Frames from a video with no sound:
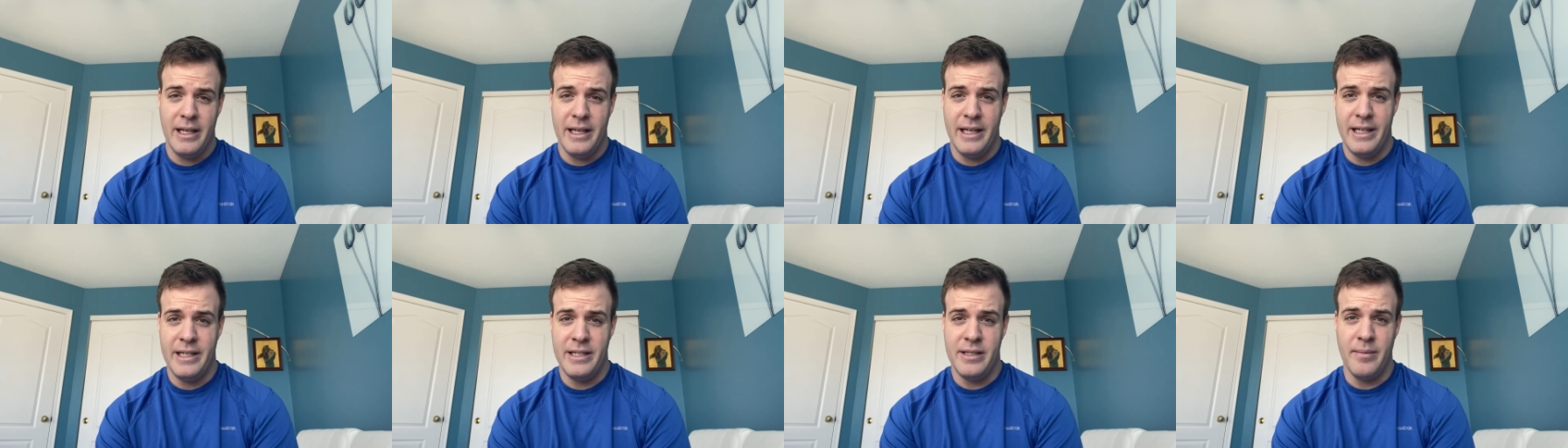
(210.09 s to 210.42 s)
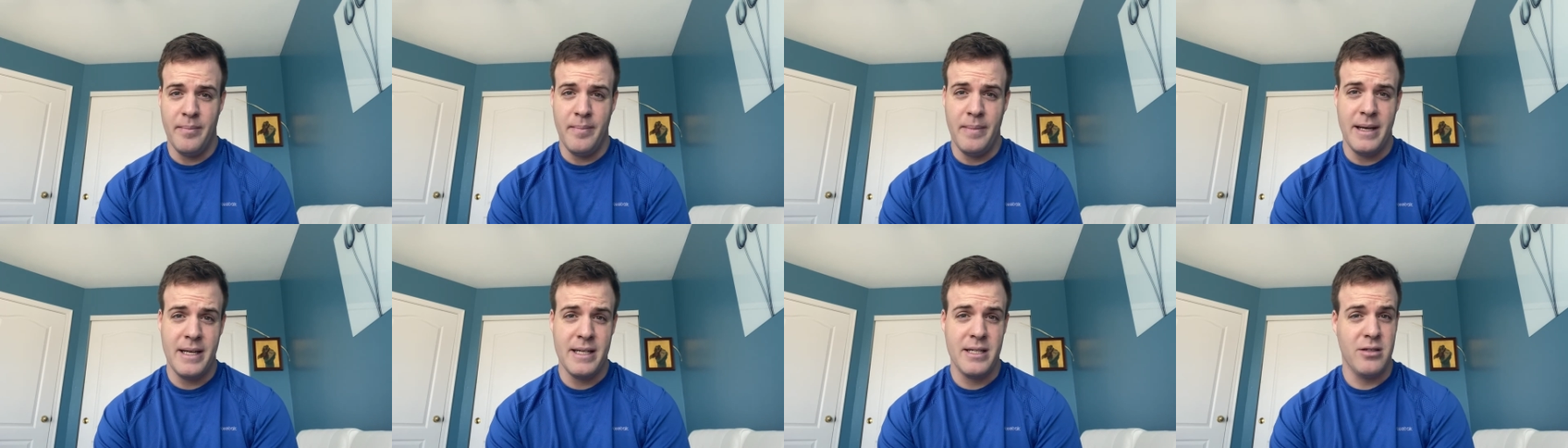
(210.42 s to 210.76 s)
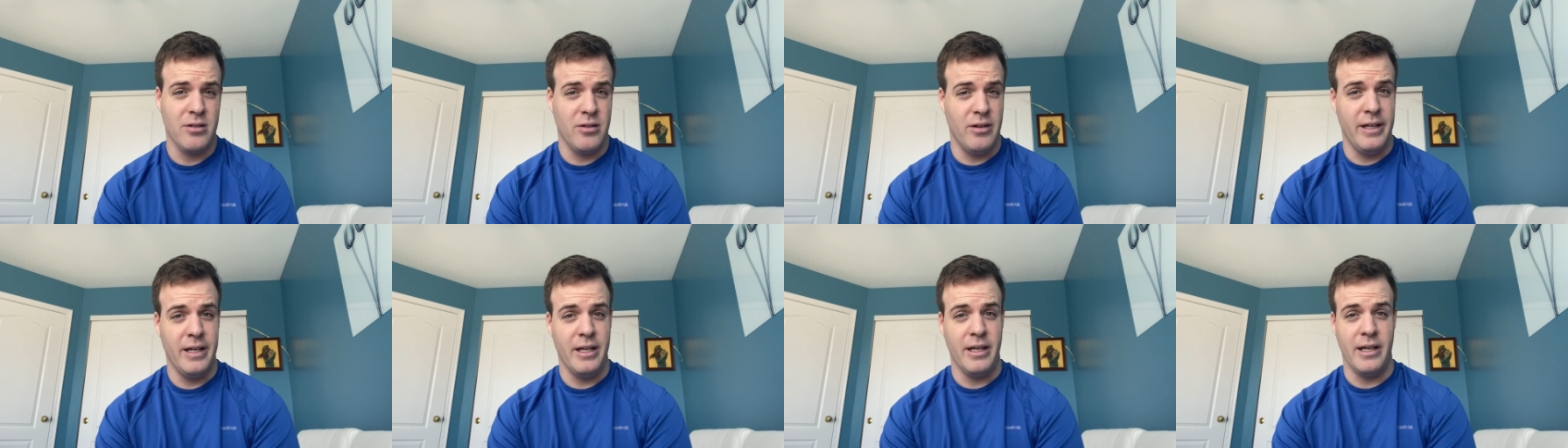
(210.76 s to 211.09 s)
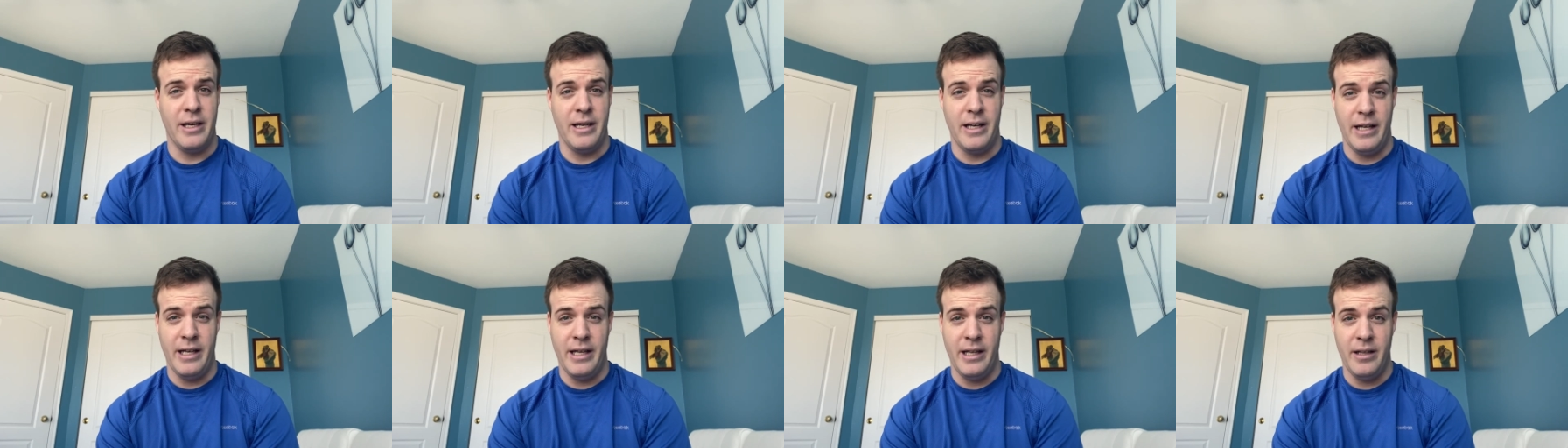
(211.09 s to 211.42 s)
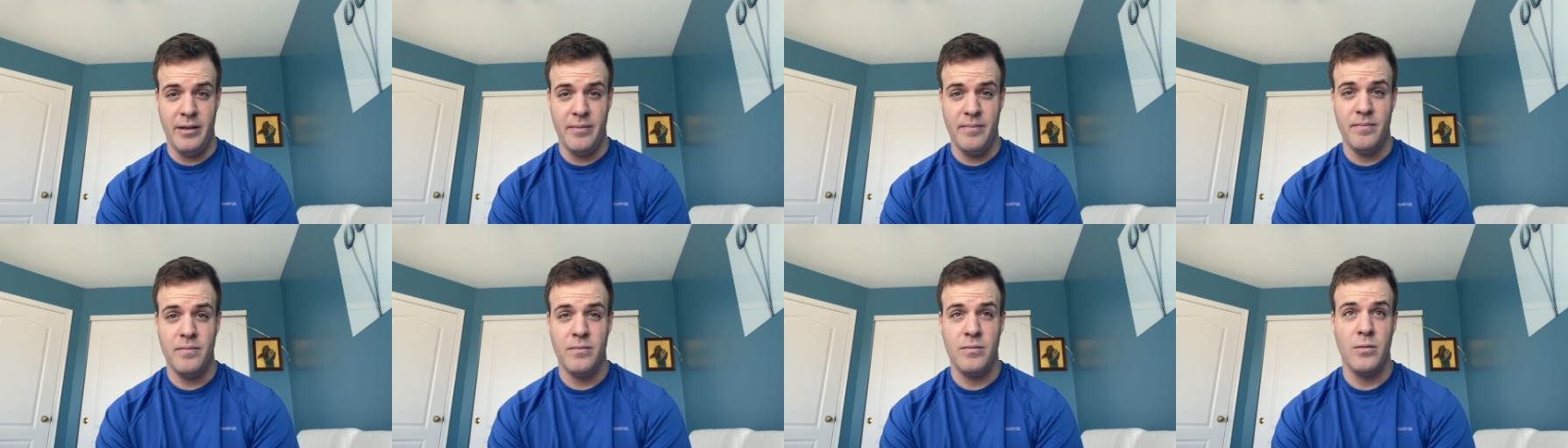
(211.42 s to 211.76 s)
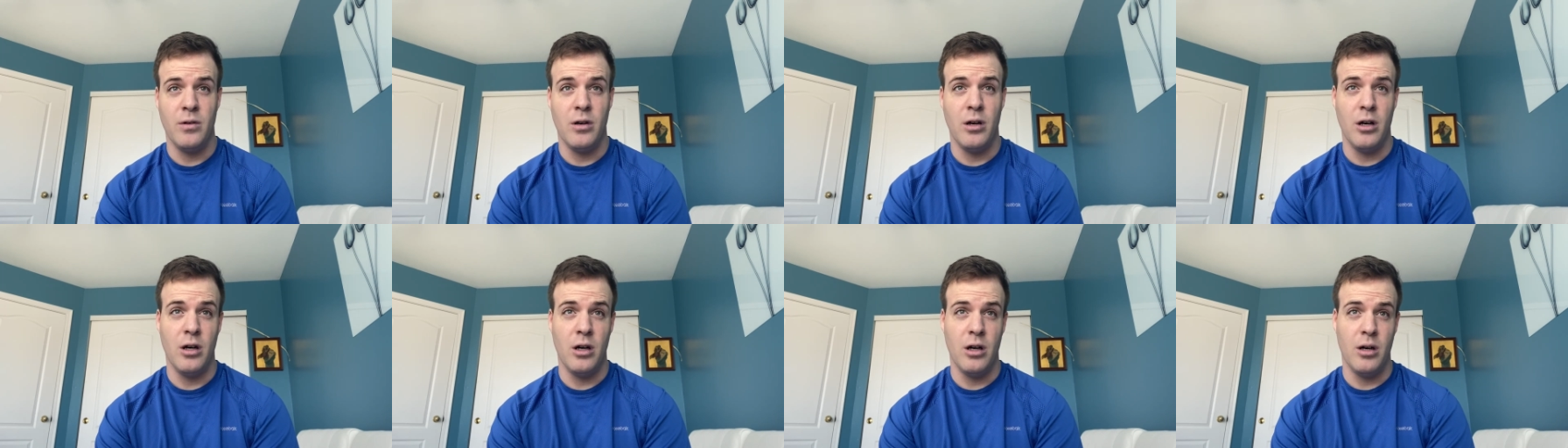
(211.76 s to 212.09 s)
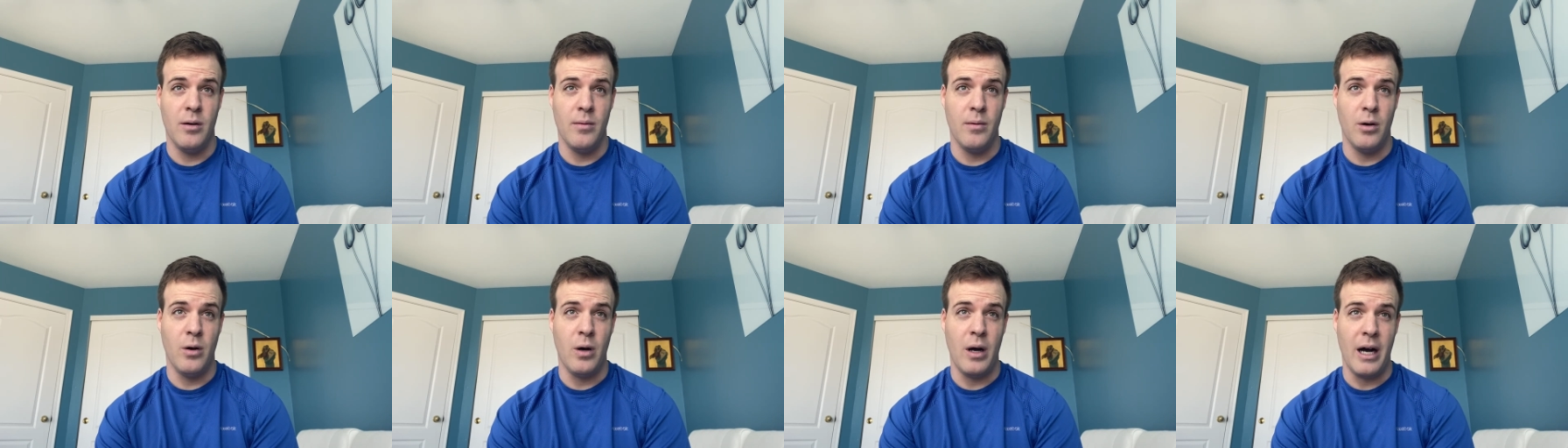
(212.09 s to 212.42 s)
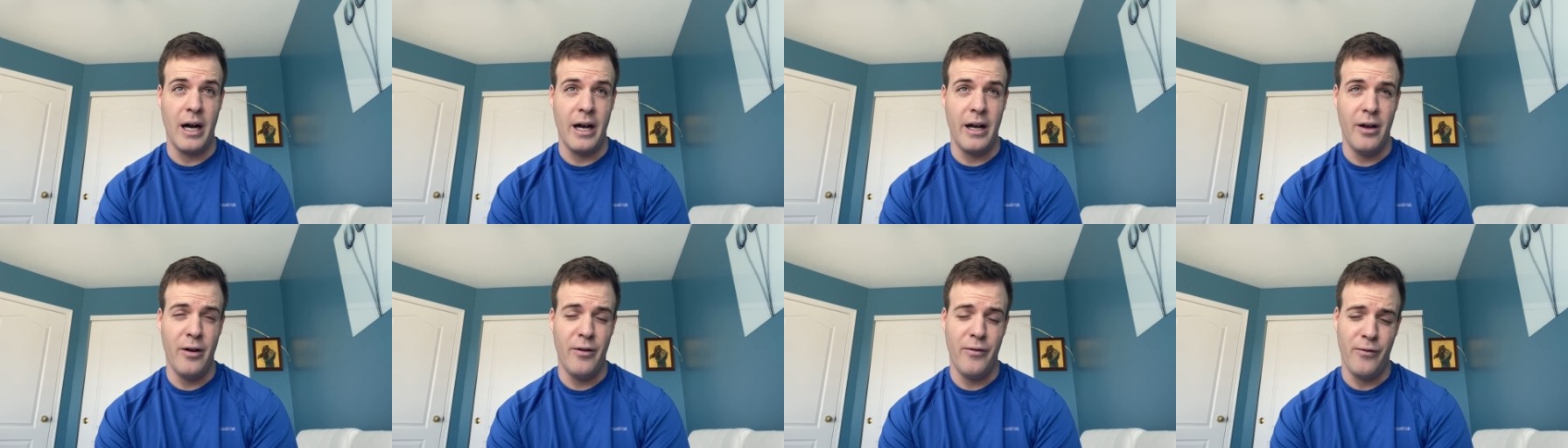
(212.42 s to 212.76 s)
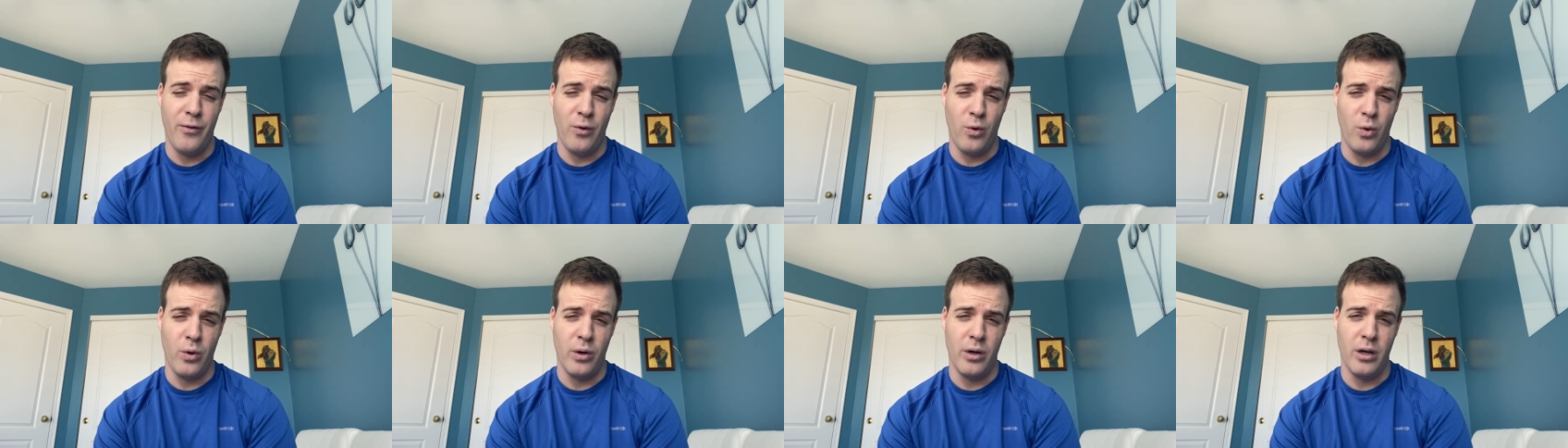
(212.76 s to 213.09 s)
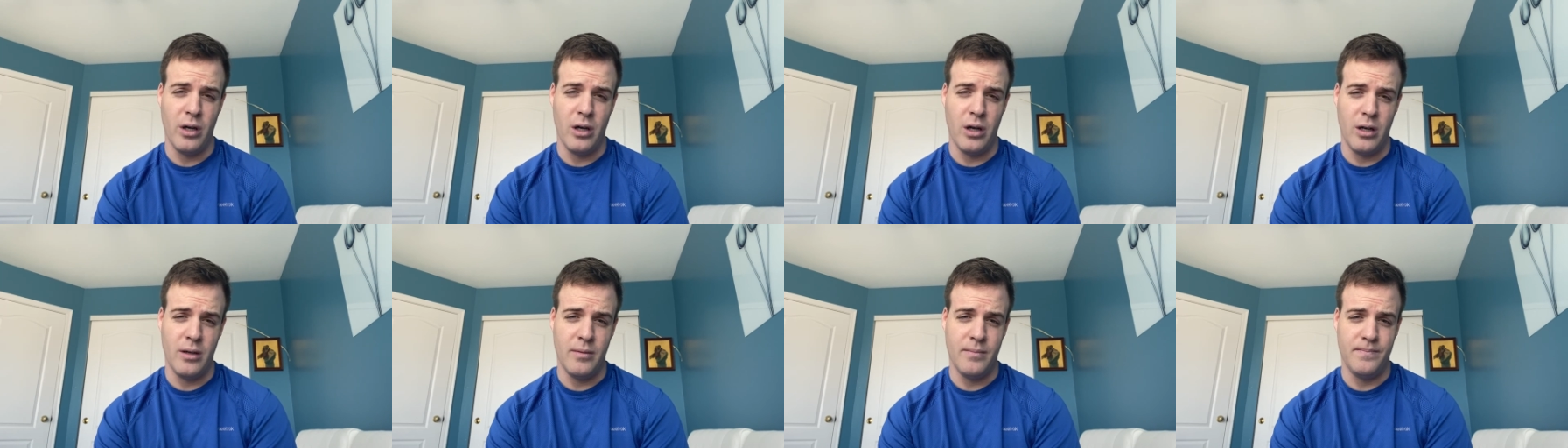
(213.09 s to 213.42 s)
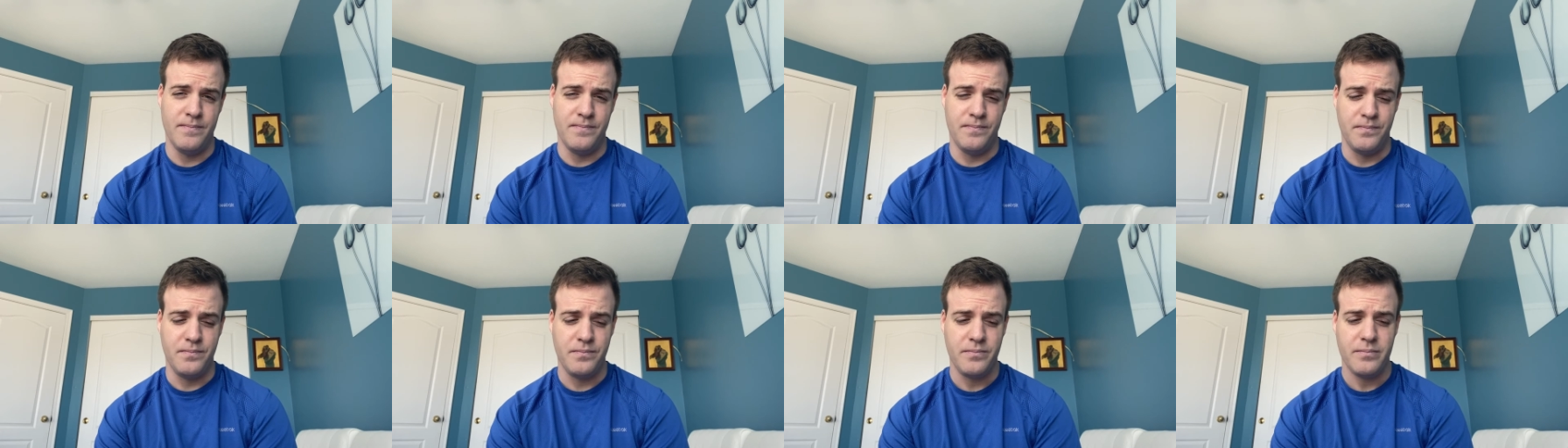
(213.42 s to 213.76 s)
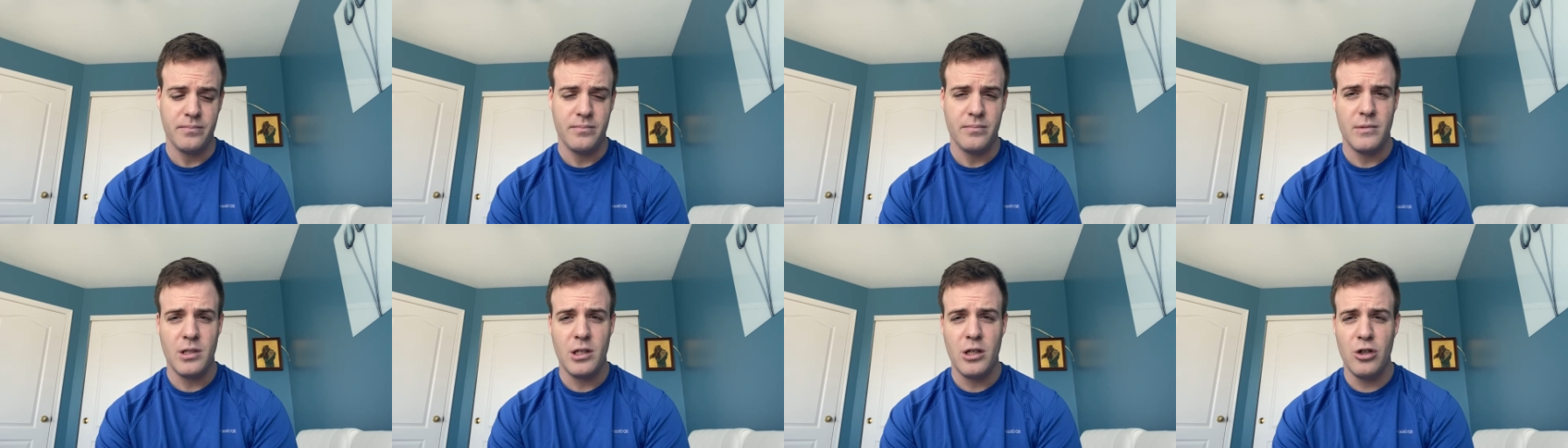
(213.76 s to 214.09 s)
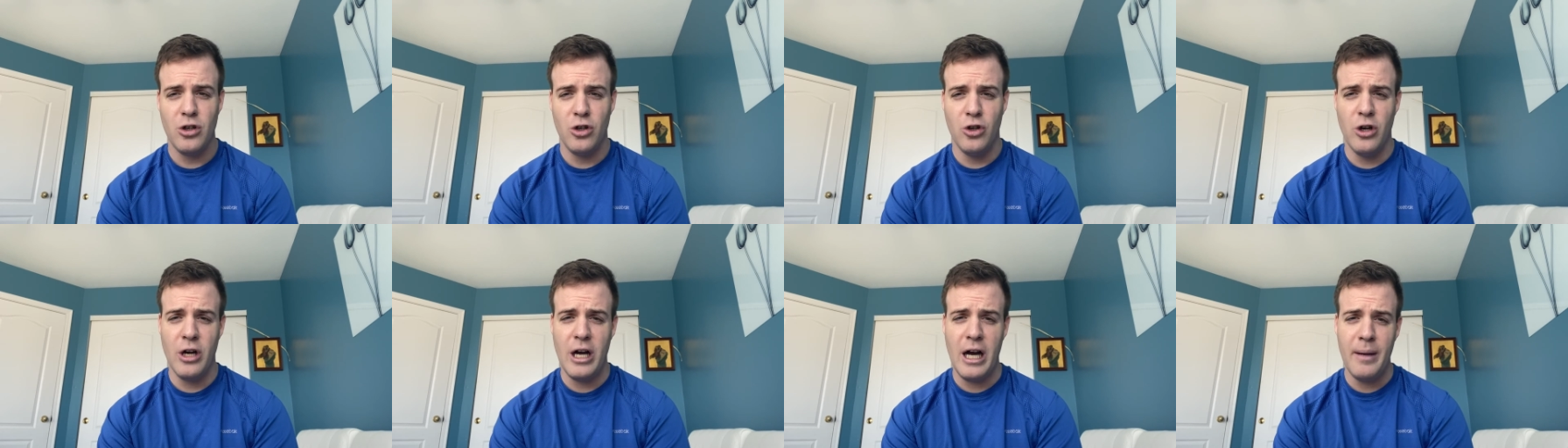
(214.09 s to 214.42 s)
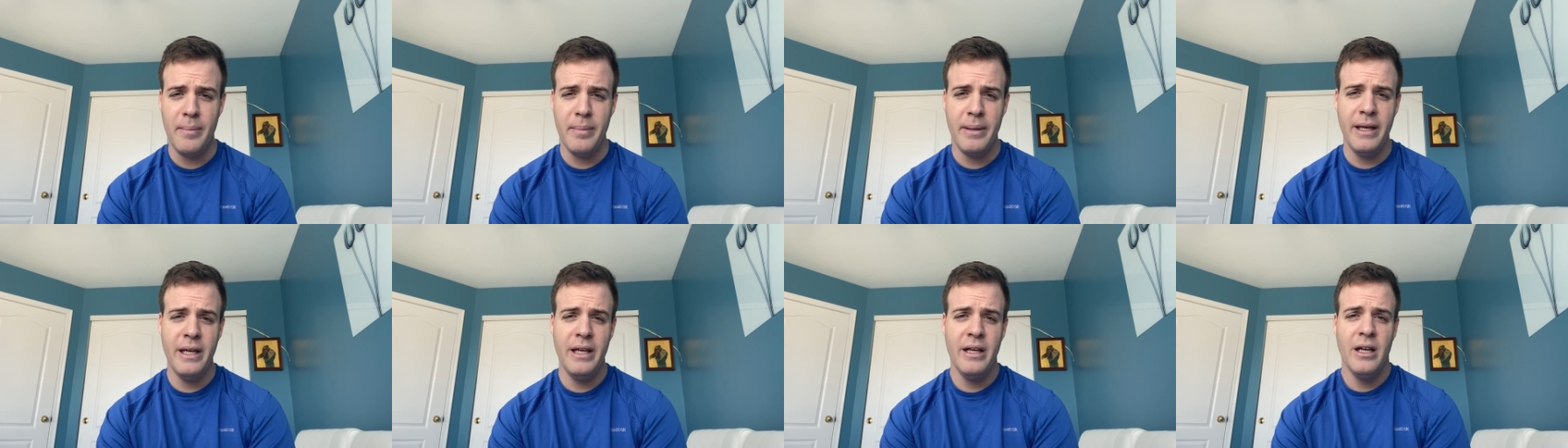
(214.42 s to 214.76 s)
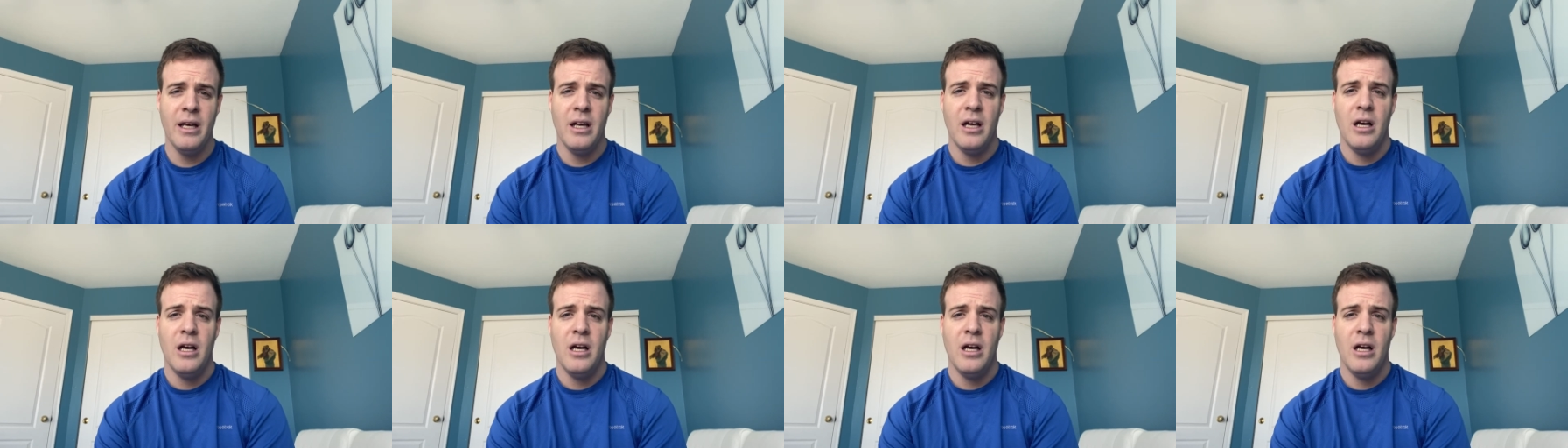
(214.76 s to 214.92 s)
It is the best lake in um, Ohio for um, crappie.